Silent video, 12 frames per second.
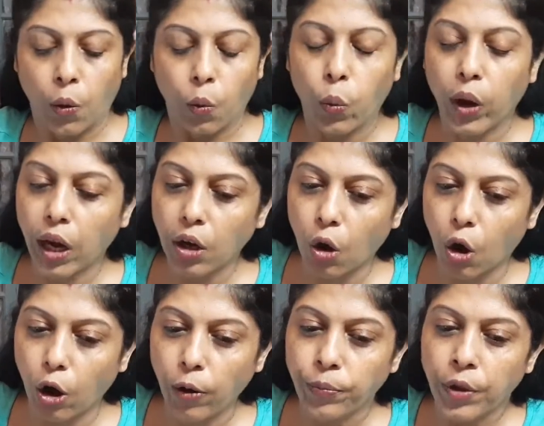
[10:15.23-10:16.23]
we
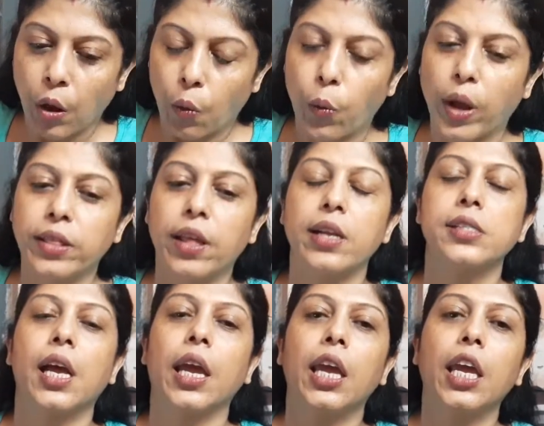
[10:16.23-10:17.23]
know when there is
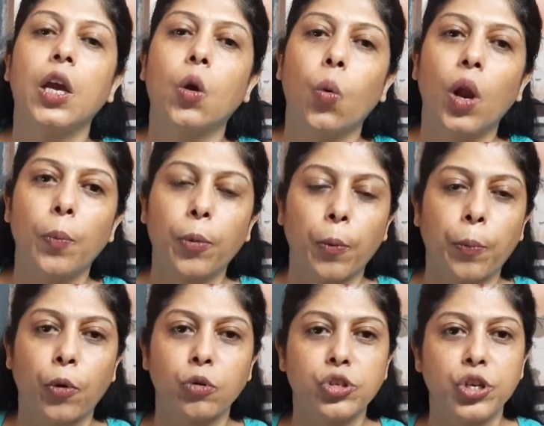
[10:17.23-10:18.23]
an equal
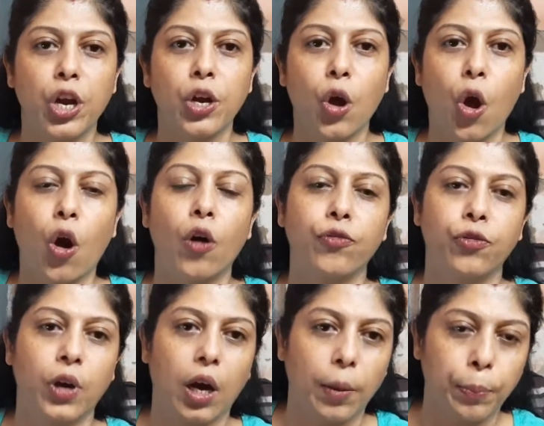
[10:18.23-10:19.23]
proportion of
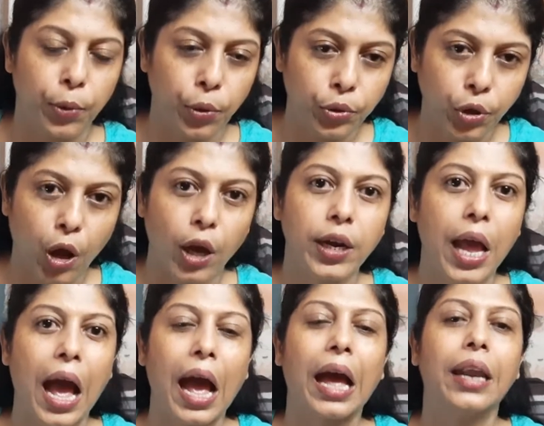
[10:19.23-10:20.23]
a proton
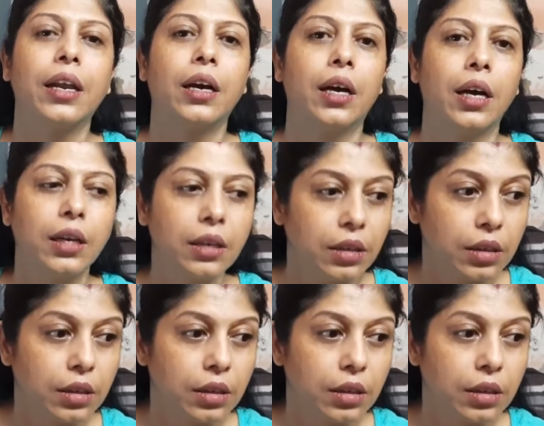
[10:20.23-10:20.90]
and a